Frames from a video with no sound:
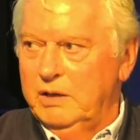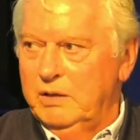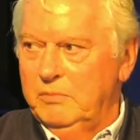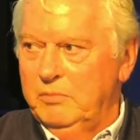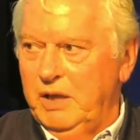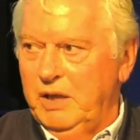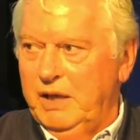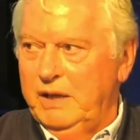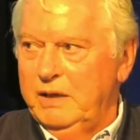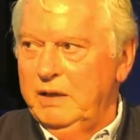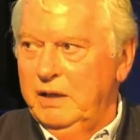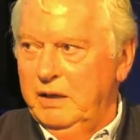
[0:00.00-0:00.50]
the
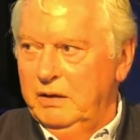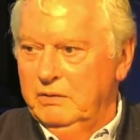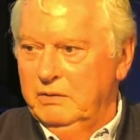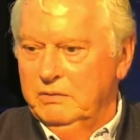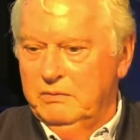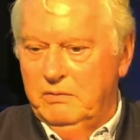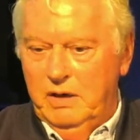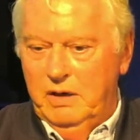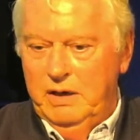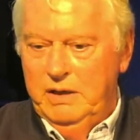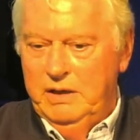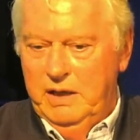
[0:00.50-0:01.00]
blanking on
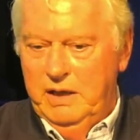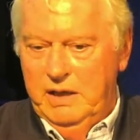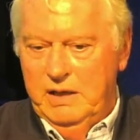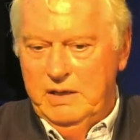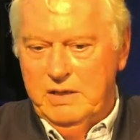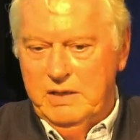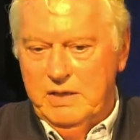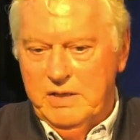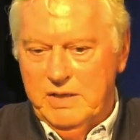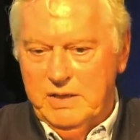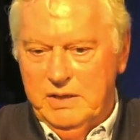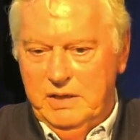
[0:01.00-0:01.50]
the
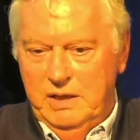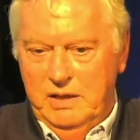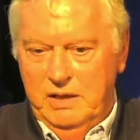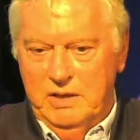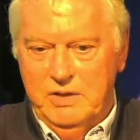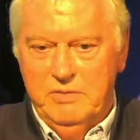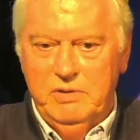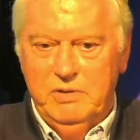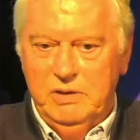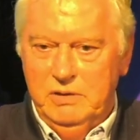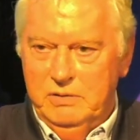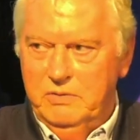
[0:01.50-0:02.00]
radiators and
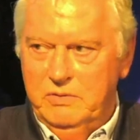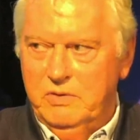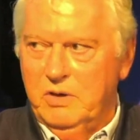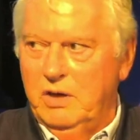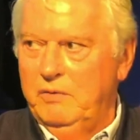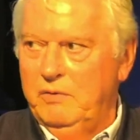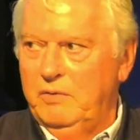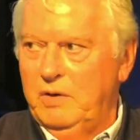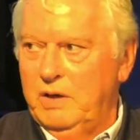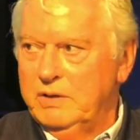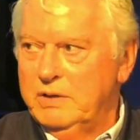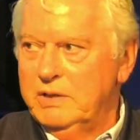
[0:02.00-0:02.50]
things, well, will
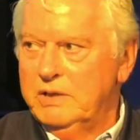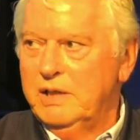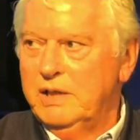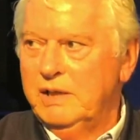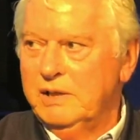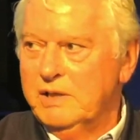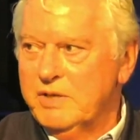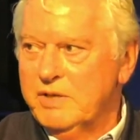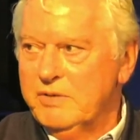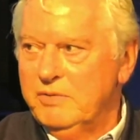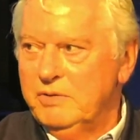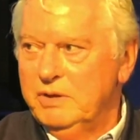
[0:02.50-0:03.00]
drive out to
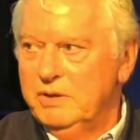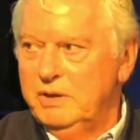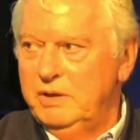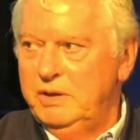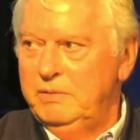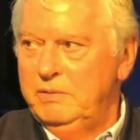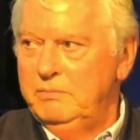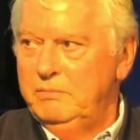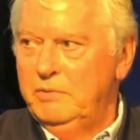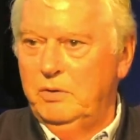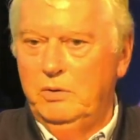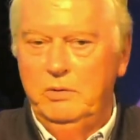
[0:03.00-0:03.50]
tell us what the
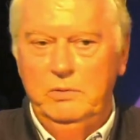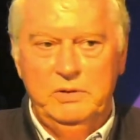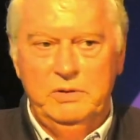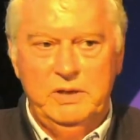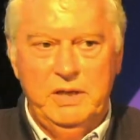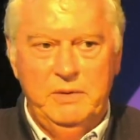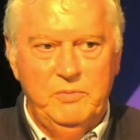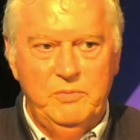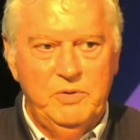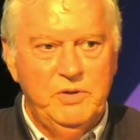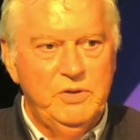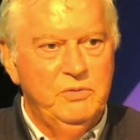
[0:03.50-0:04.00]
oil
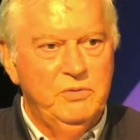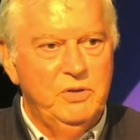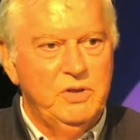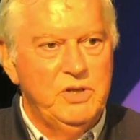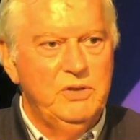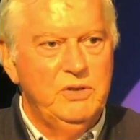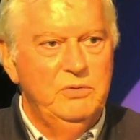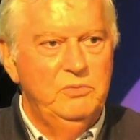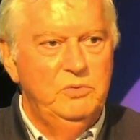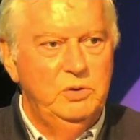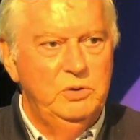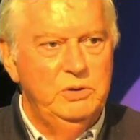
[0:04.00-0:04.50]
temperature was
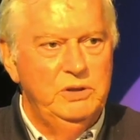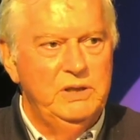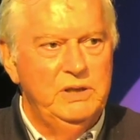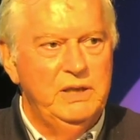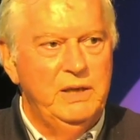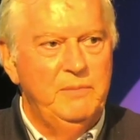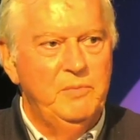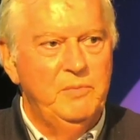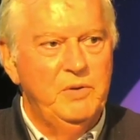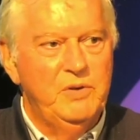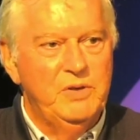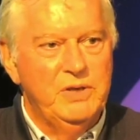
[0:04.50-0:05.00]
and the water
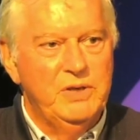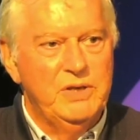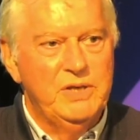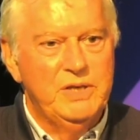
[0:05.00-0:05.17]
temperature.